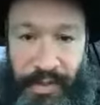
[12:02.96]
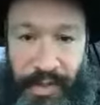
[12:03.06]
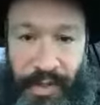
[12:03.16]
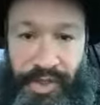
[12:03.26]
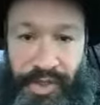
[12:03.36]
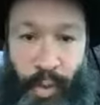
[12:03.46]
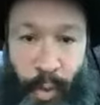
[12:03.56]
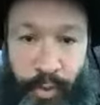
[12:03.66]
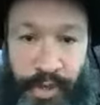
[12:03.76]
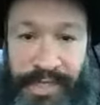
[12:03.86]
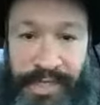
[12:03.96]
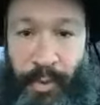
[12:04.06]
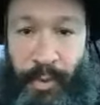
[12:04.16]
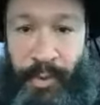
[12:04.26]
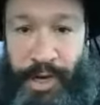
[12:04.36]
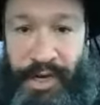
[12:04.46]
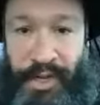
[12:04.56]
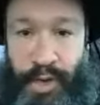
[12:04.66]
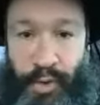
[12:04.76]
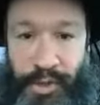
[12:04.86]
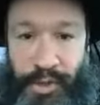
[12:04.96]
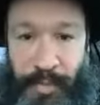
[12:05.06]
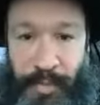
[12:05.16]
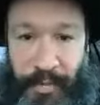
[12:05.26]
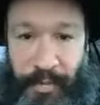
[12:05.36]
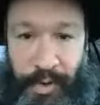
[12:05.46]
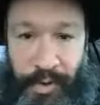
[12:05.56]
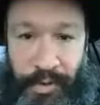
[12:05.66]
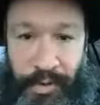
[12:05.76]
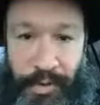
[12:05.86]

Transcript: the stories that we read in the newspaper,